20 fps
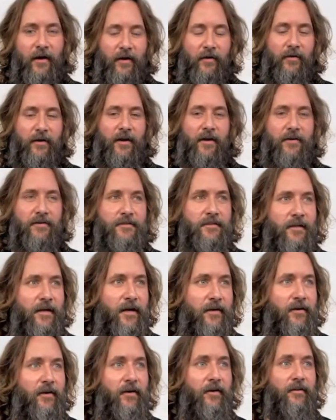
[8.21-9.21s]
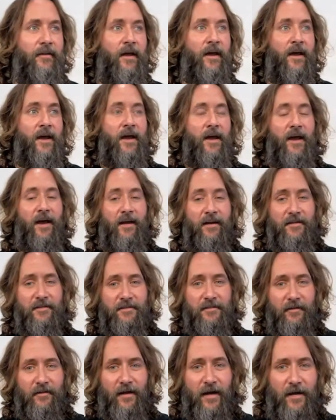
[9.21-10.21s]
I own a hair salon called
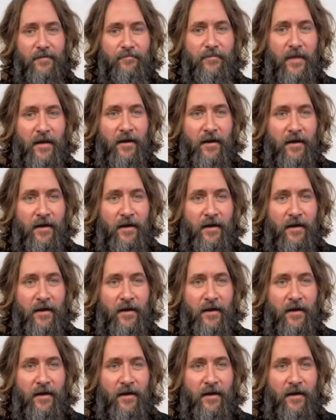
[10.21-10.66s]
Edit Salon.